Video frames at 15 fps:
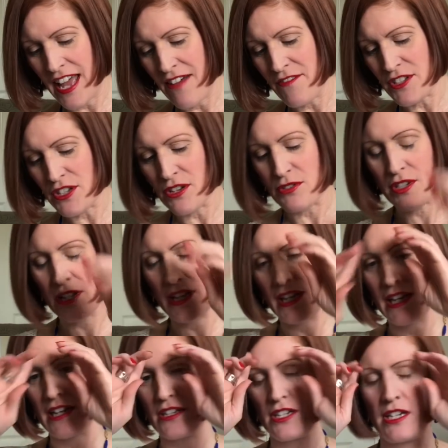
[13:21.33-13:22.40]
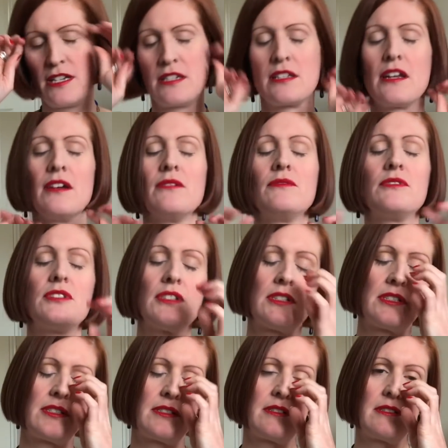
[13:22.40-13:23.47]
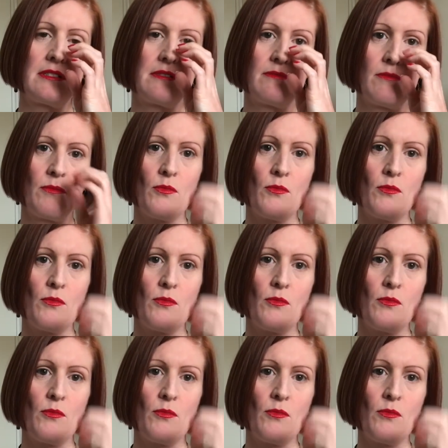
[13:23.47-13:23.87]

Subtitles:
ever so slightly itchy, so just